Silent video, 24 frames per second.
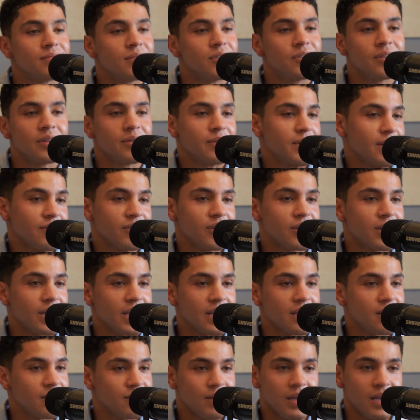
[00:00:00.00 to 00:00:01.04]
Literally whenever.
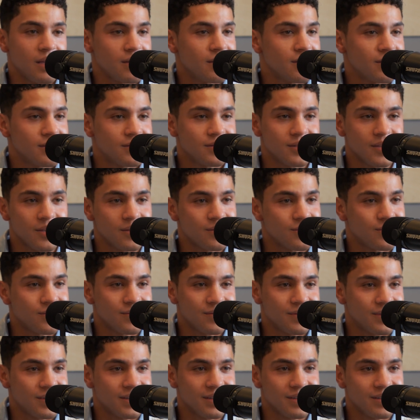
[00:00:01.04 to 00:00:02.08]
Yeah. So
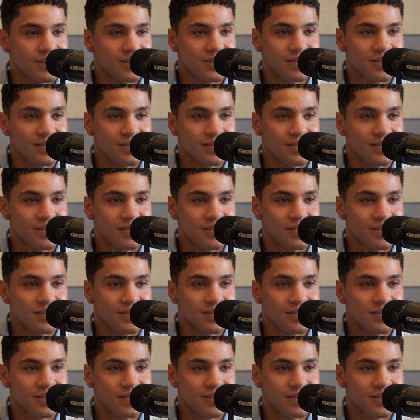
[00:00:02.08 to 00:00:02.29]
I don't know.